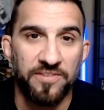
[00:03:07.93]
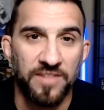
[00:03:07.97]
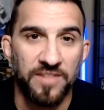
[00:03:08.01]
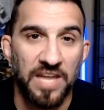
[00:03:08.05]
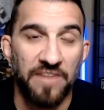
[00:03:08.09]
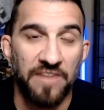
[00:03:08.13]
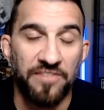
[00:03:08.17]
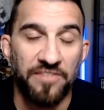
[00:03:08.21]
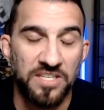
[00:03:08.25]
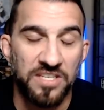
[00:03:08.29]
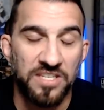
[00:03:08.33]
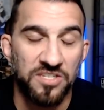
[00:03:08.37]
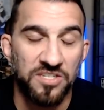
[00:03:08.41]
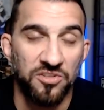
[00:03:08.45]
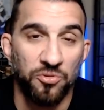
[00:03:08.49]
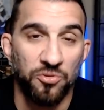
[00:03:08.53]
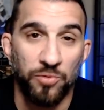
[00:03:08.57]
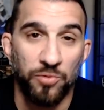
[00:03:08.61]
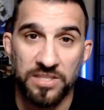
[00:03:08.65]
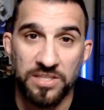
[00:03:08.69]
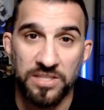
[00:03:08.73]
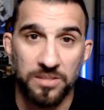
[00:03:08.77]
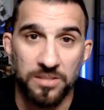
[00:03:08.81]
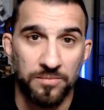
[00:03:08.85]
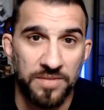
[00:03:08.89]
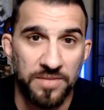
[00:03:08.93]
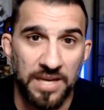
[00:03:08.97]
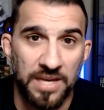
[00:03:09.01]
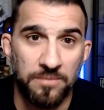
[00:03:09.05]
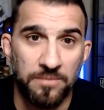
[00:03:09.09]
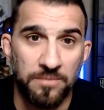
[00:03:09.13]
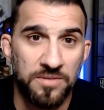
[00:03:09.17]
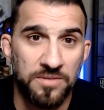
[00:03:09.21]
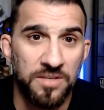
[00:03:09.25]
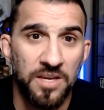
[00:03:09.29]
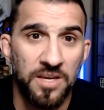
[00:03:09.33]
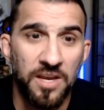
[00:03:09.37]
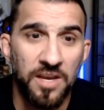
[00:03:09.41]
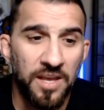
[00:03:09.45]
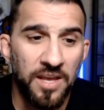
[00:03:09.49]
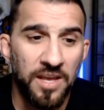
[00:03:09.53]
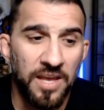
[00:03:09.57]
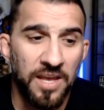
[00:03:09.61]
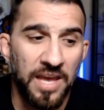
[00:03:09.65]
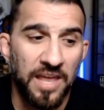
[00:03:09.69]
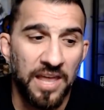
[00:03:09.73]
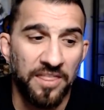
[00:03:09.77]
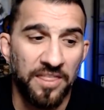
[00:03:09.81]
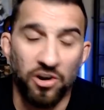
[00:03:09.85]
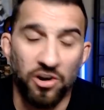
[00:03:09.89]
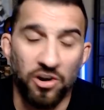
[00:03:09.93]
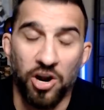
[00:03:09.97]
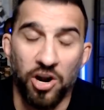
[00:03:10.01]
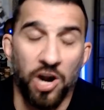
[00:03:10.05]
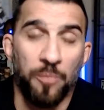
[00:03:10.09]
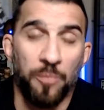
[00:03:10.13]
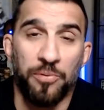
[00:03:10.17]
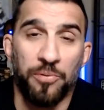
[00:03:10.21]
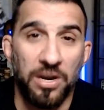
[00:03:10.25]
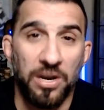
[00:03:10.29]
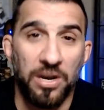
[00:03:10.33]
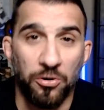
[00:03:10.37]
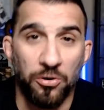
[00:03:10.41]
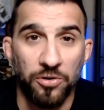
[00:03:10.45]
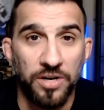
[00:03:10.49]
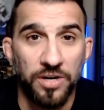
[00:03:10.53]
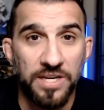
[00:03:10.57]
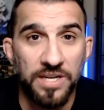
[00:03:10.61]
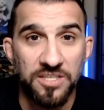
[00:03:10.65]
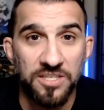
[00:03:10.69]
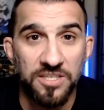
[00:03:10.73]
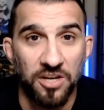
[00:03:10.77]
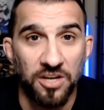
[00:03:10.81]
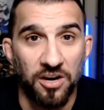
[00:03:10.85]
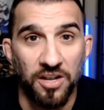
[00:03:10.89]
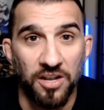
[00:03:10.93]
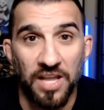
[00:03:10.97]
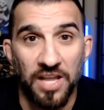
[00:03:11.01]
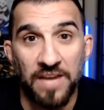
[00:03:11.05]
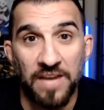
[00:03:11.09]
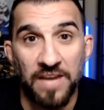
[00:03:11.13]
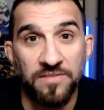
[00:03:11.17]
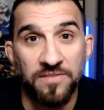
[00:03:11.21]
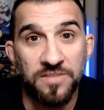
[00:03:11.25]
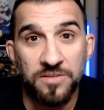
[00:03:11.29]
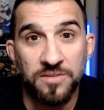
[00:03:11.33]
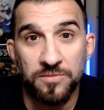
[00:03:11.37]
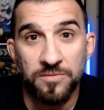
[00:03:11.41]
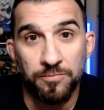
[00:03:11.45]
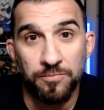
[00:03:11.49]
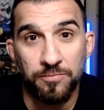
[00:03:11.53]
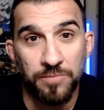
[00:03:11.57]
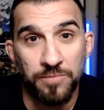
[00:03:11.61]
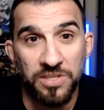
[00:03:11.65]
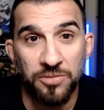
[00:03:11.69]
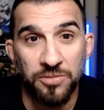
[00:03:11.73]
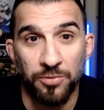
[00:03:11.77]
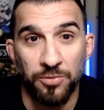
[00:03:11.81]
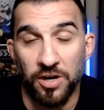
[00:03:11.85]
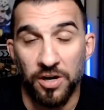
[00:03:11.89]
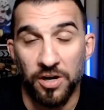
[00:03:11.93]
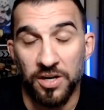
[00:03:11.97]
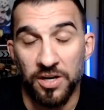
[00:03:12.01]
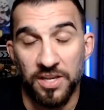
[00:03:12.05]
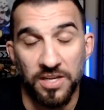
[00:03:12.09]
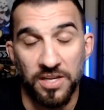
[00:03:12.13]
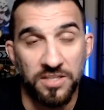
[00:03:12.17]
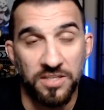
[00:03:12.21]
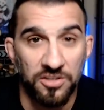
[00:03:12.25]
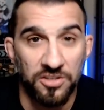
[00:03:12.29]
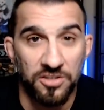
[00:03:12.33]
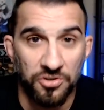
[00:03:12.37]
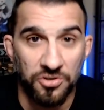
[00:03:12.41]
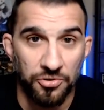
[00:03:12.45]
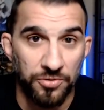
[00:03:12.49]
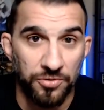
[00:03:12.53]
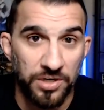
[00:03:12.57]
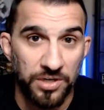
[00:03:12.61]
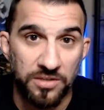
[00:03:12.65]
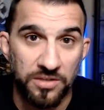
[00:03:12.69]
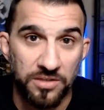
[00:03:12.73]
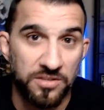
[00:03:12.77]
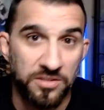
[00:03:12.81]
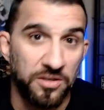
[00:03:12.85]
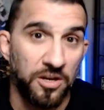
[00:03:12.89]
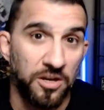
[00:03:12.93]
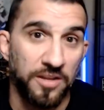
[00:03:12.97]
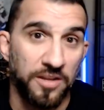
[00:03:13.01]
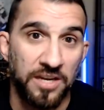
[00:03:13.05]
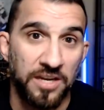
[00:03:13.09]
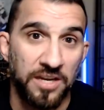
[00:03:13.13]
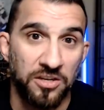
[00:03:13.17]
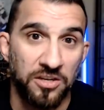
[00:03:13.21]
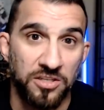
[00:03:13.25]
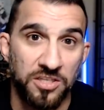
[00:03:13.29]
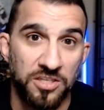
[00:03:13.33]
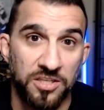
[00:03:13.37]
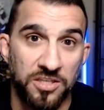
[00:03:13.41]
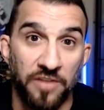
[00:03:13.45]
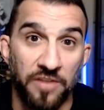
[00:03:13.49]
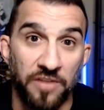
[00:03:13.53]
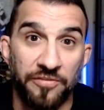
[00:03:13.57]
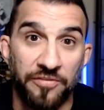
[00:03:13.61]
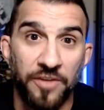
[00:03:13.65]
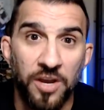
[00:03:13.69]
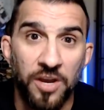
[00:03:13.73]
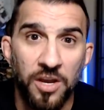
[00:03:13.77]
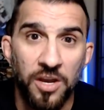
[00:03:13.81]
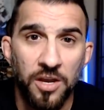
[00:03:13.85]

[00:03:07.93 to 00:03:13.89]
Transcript: Life gets in the way sometimes, and there are priorities in our lives between our kids and careers and all that good stuff.